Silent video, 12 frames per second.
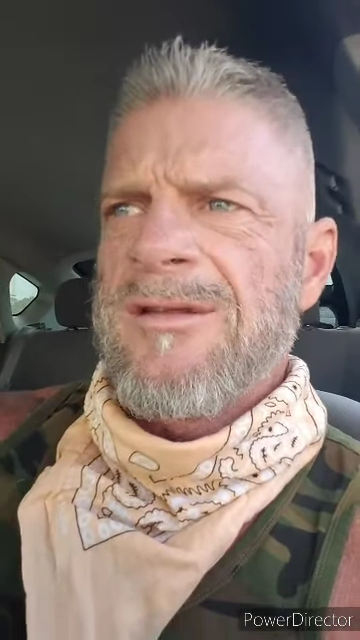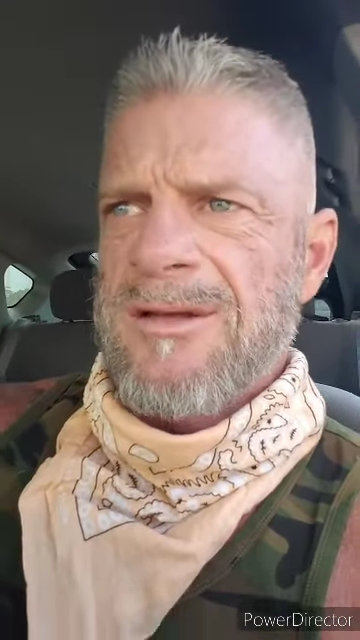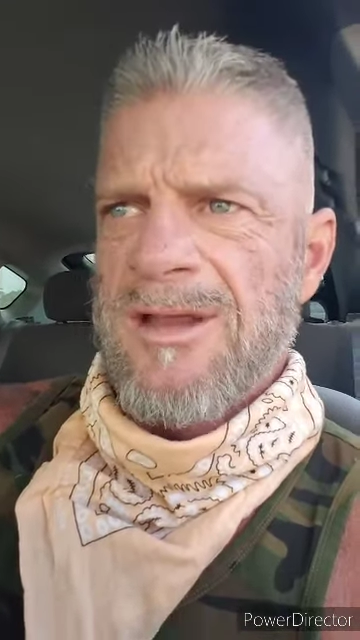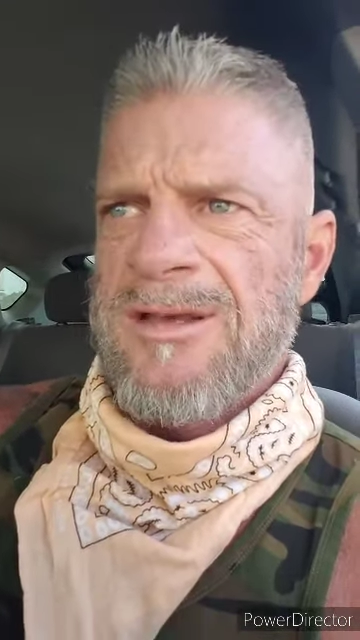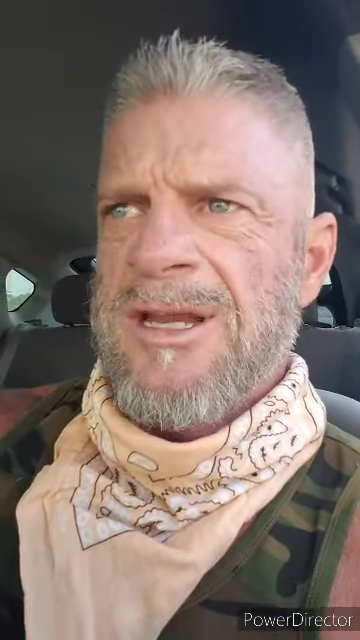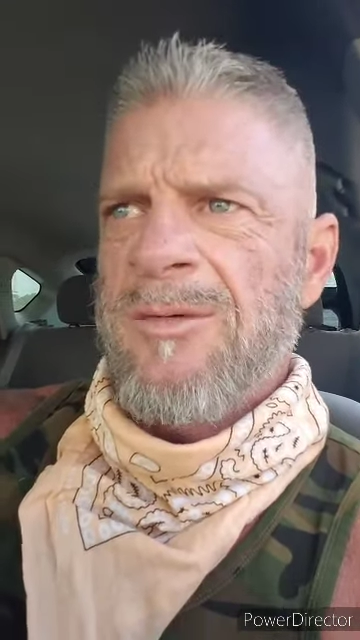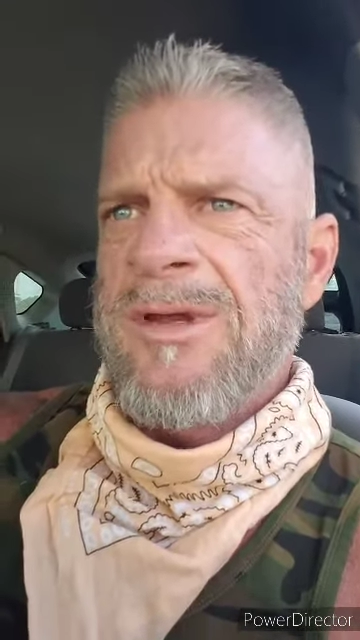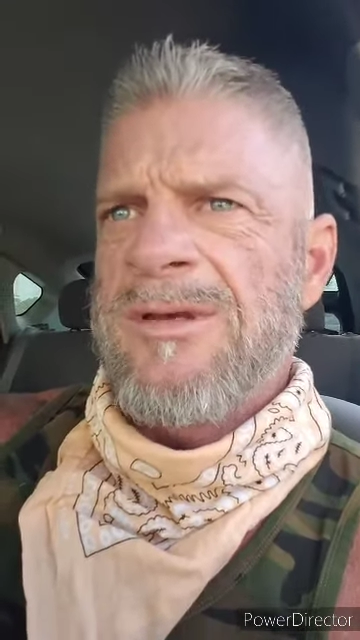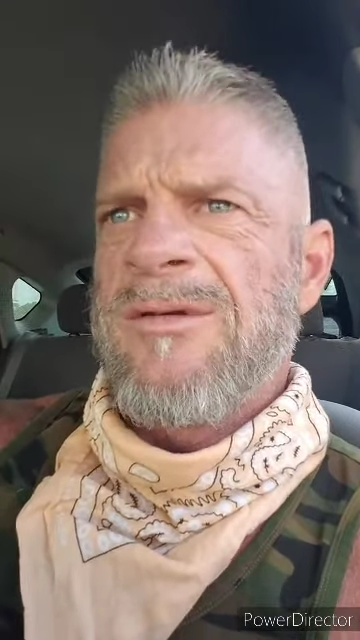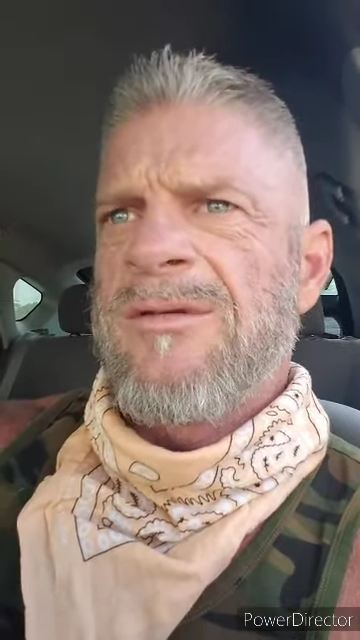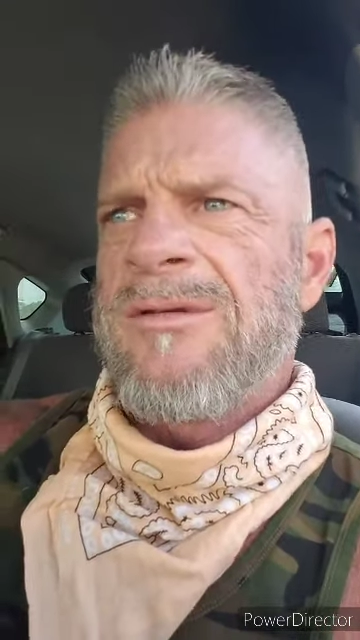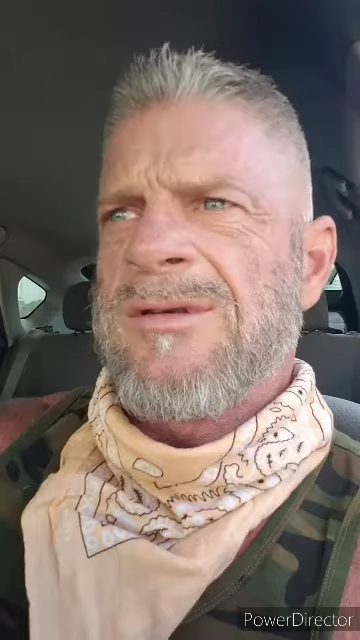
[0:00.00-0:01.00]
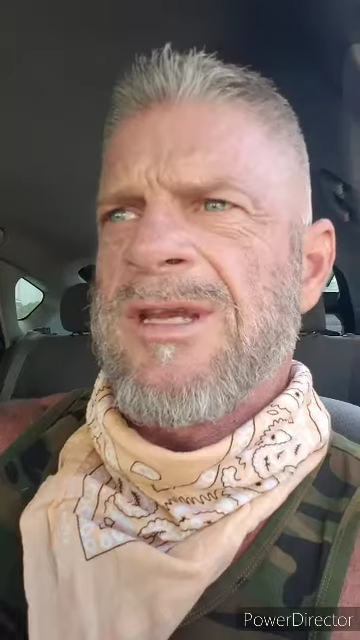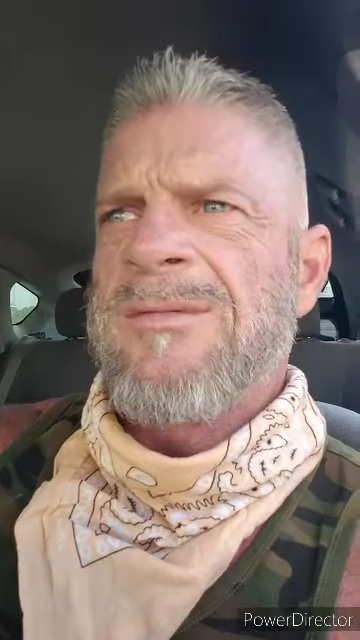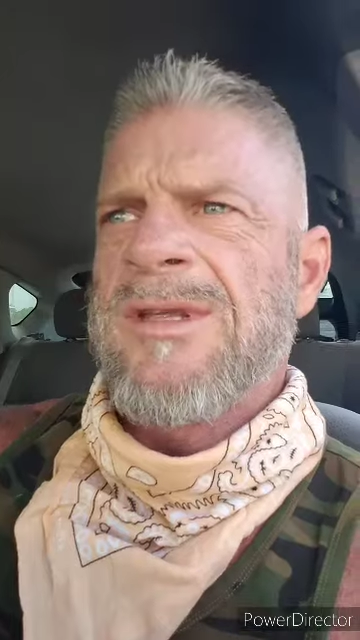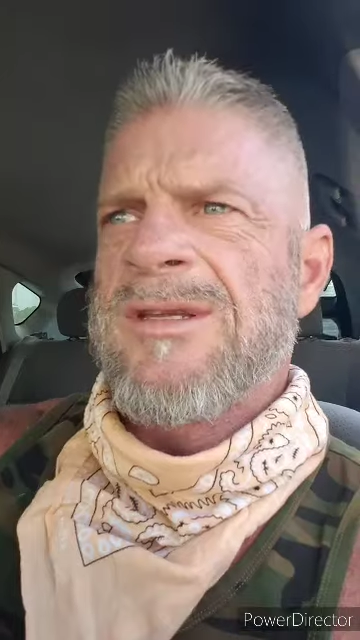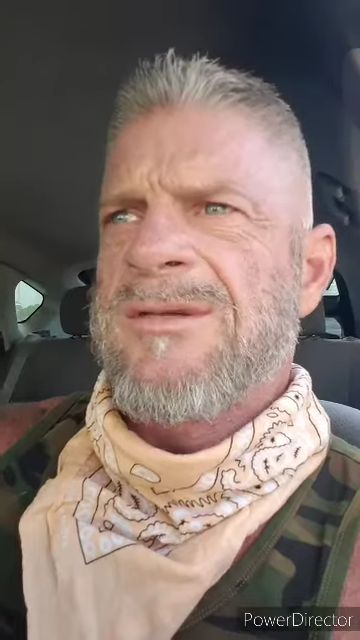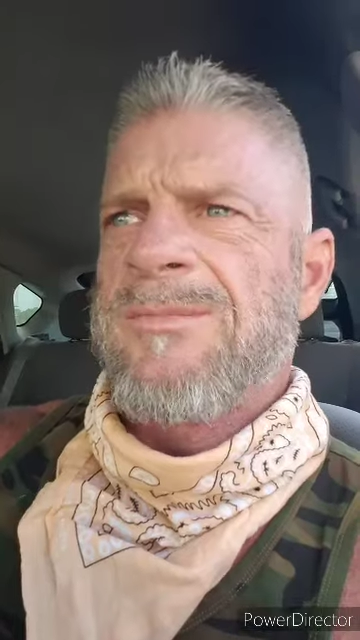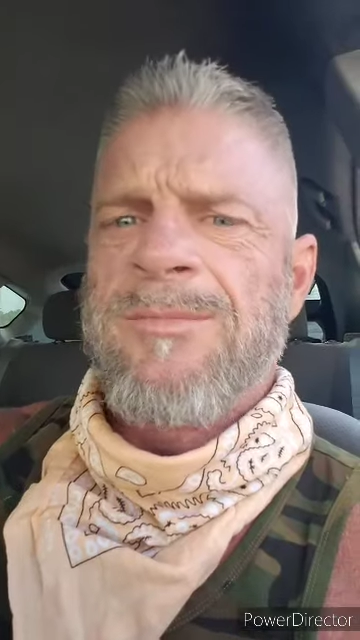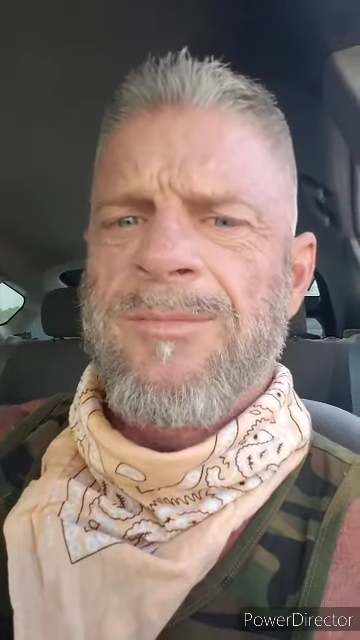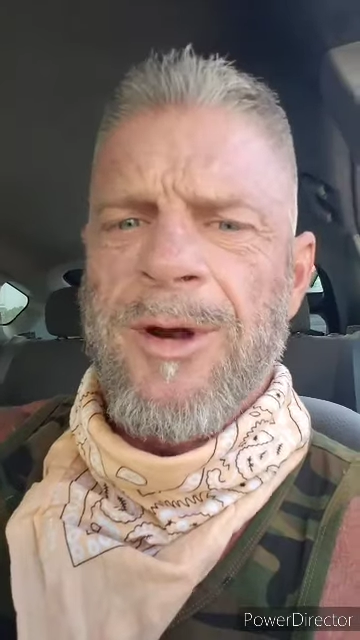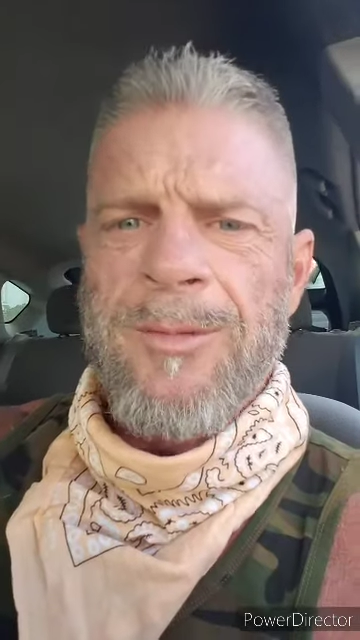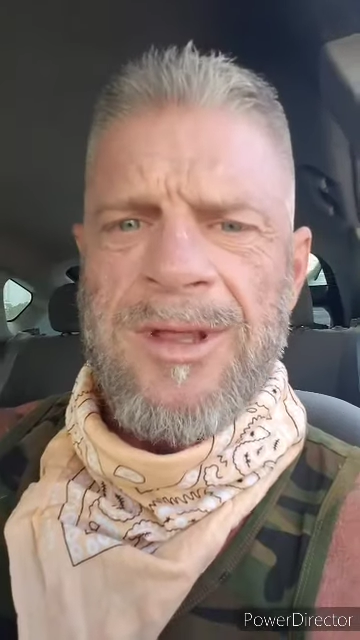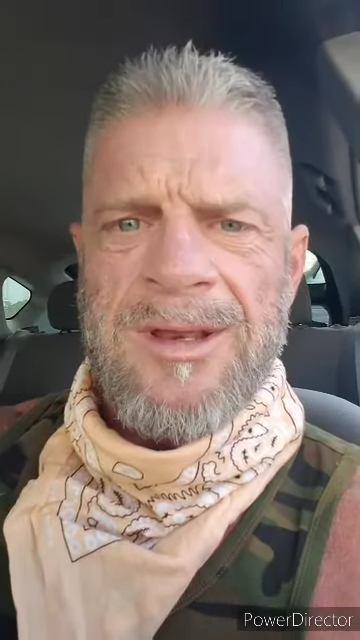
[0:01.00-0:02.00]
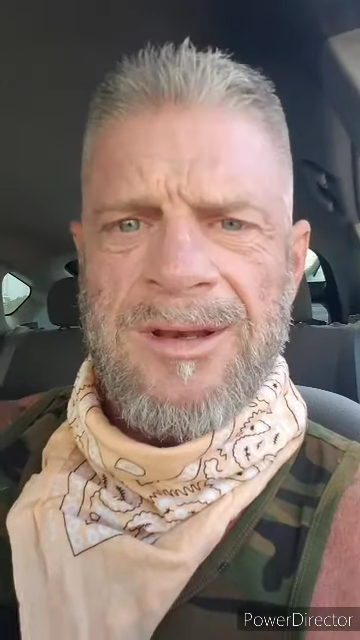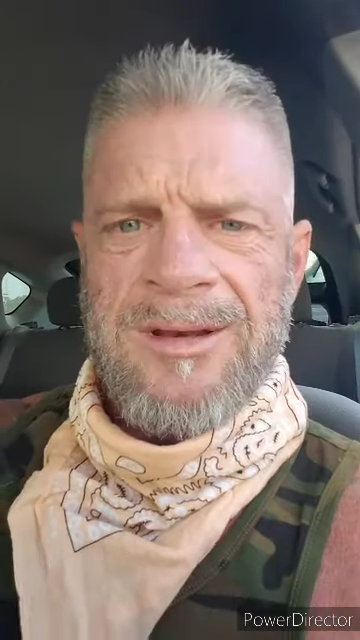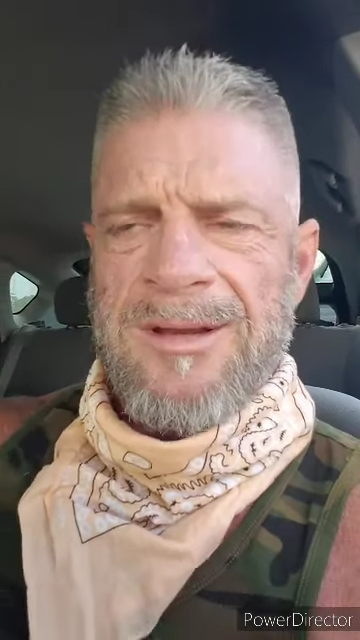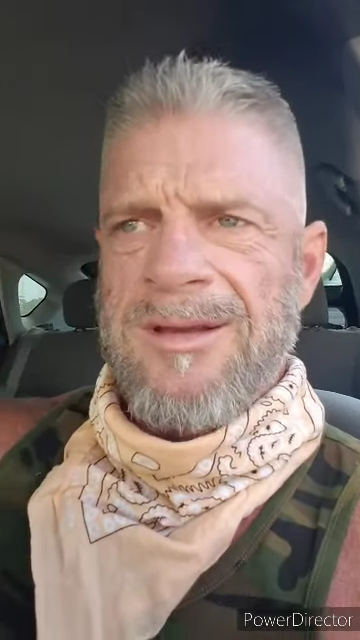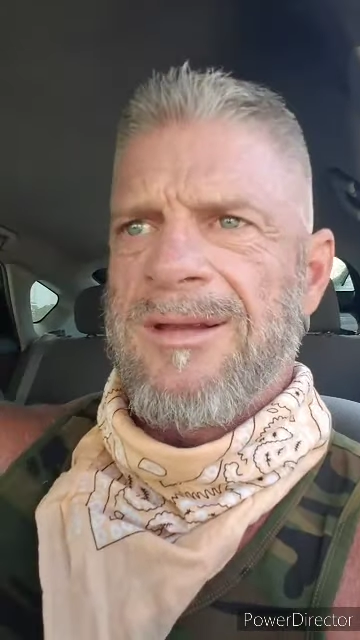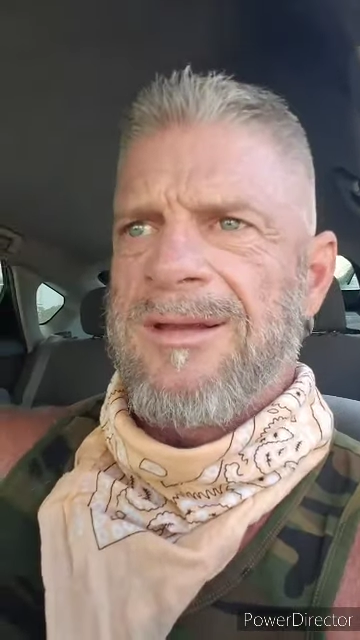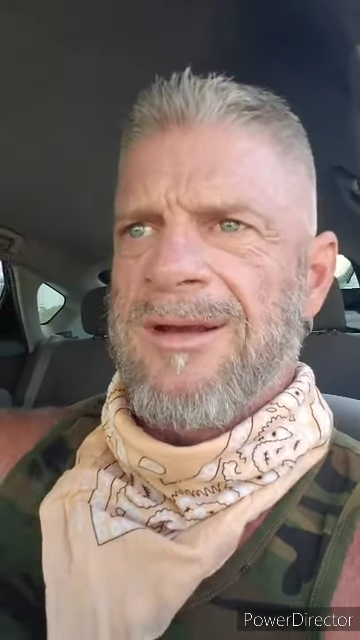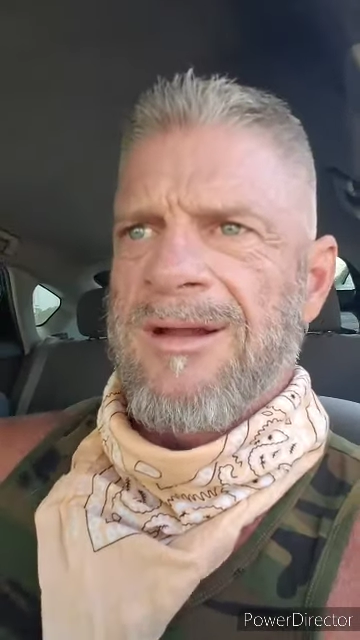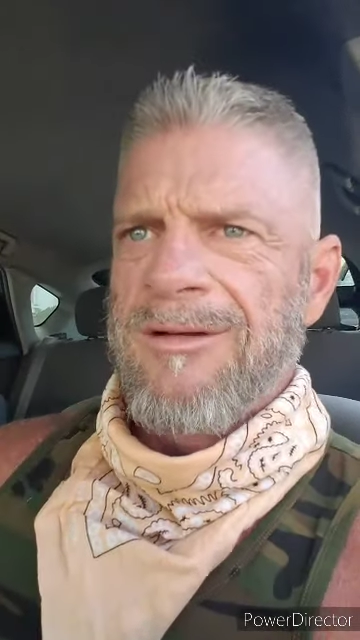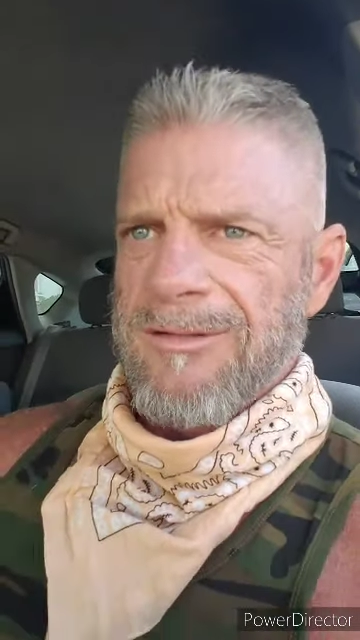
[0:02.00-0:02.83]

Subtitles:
until we deem this permanent? You know,